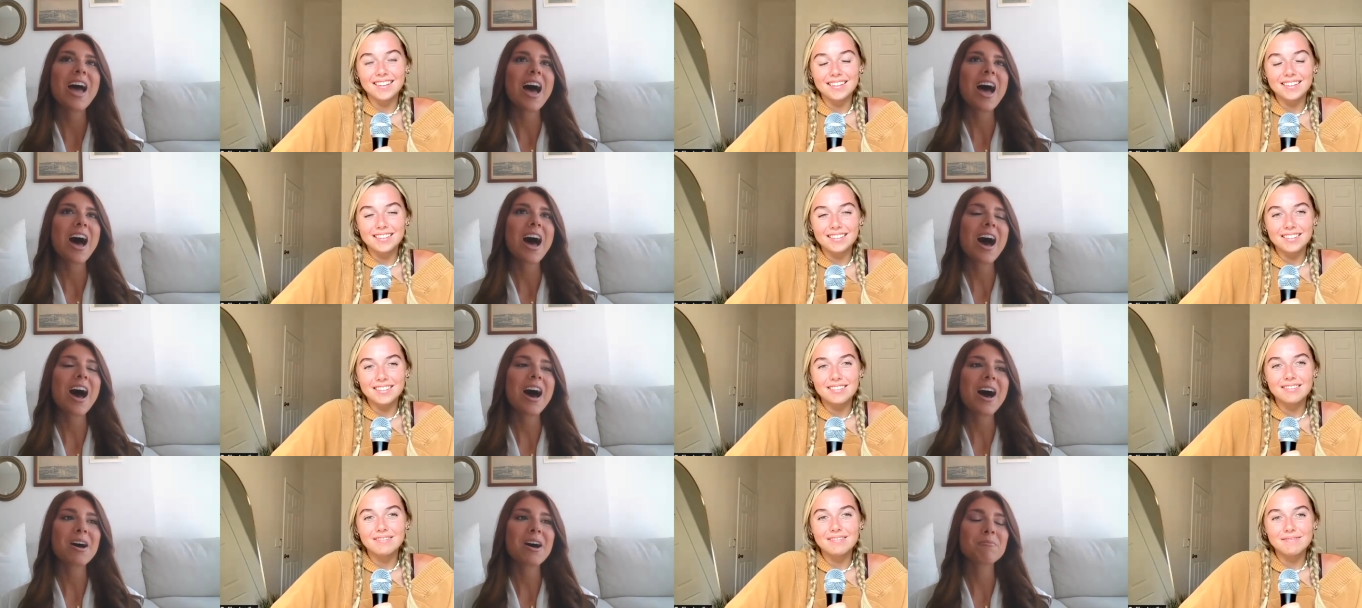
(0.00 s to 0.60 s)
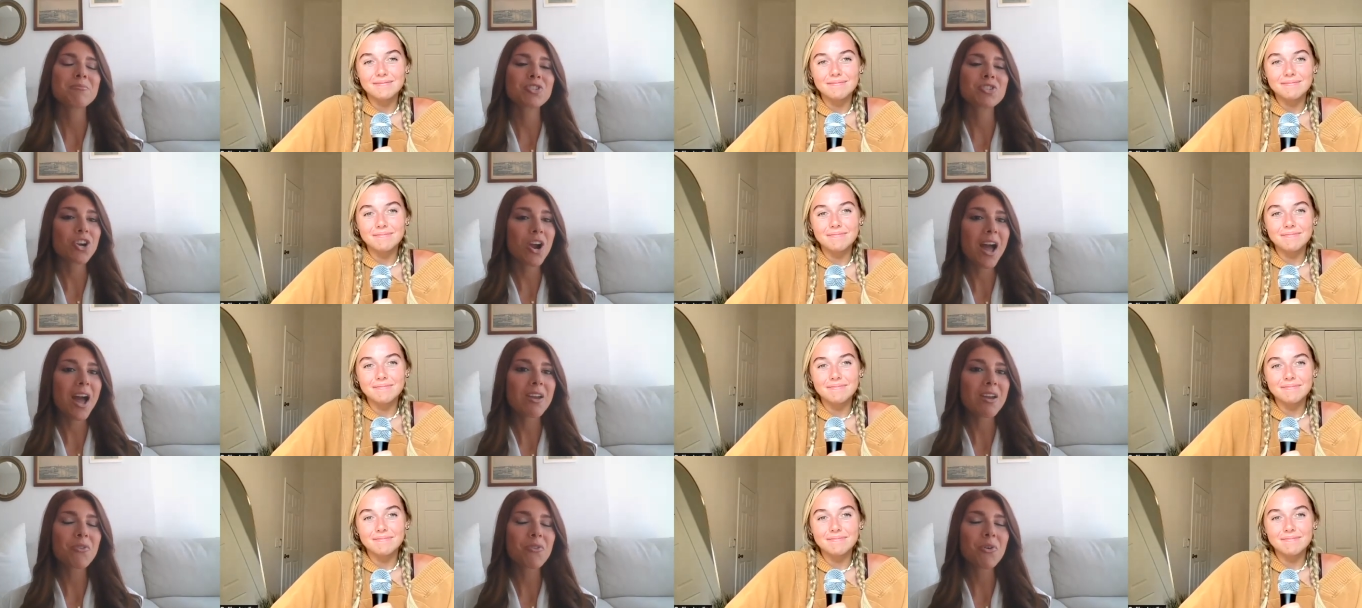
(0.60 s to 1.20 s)
Speaker 1: um,
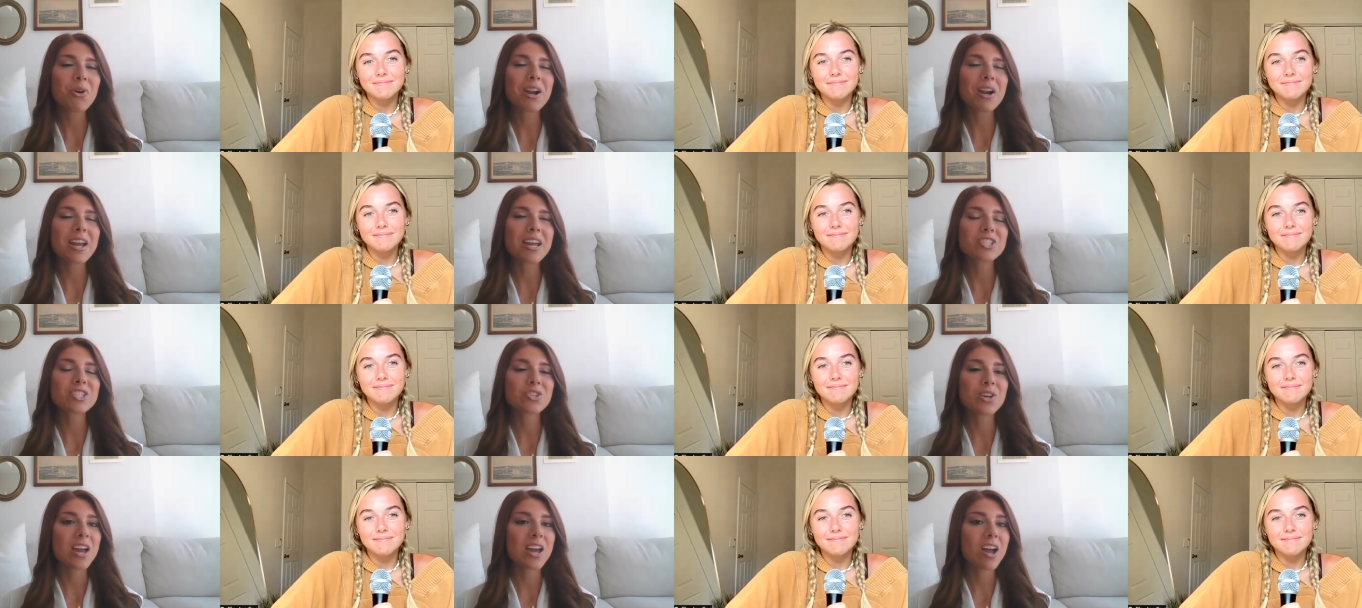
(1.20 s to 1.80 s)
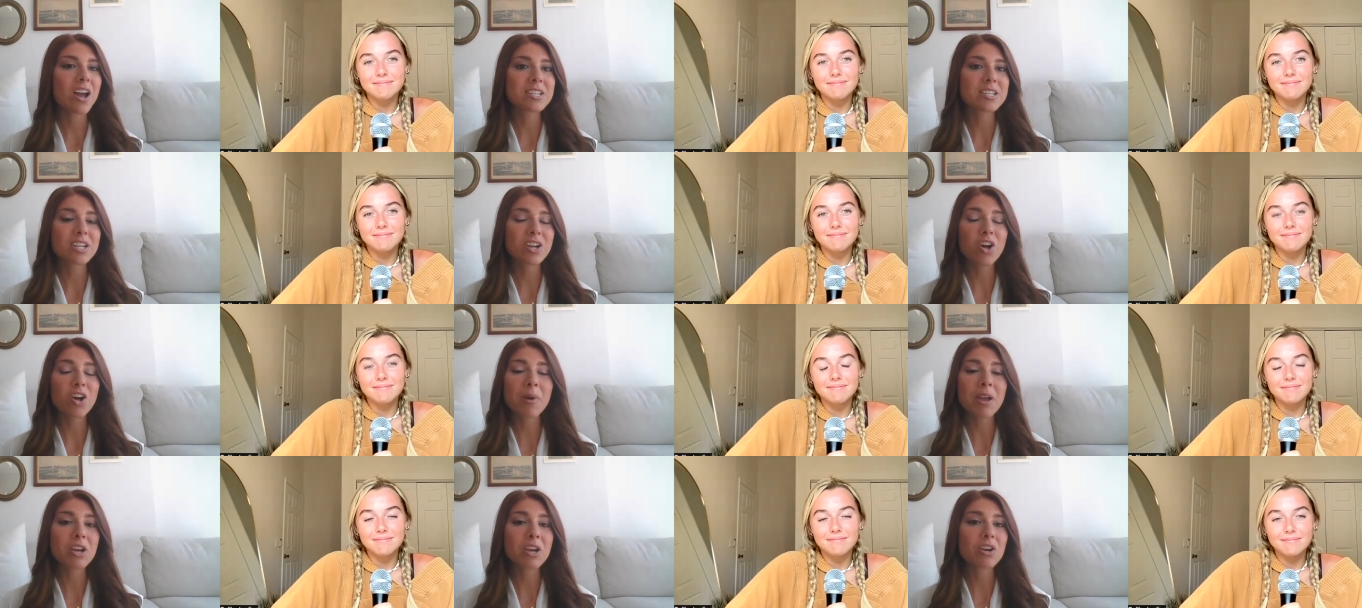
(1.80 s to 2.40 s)
try for it so i did all
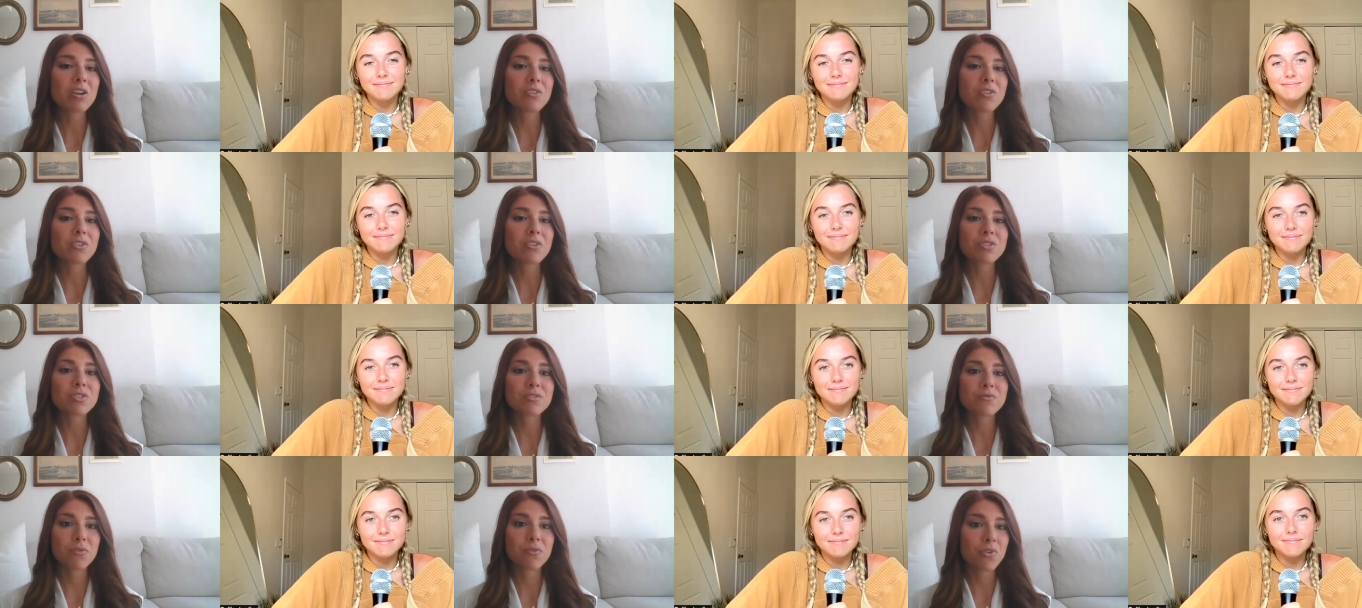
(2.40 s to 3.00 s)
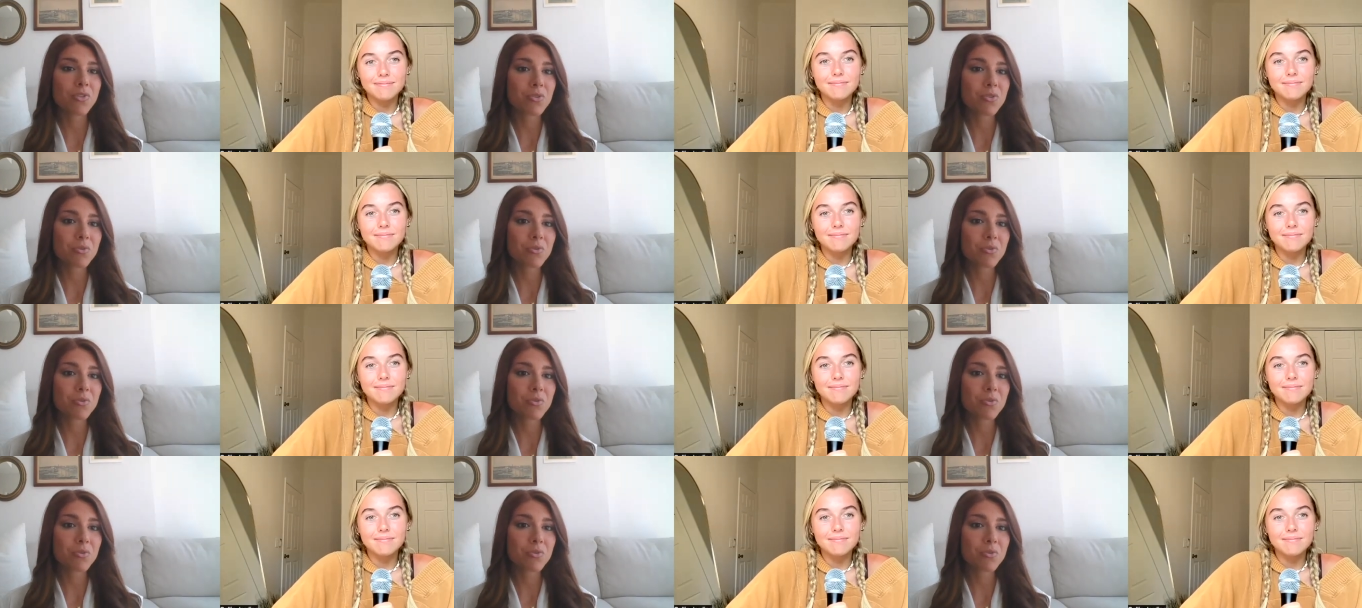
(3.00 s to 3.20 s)
my interviews for the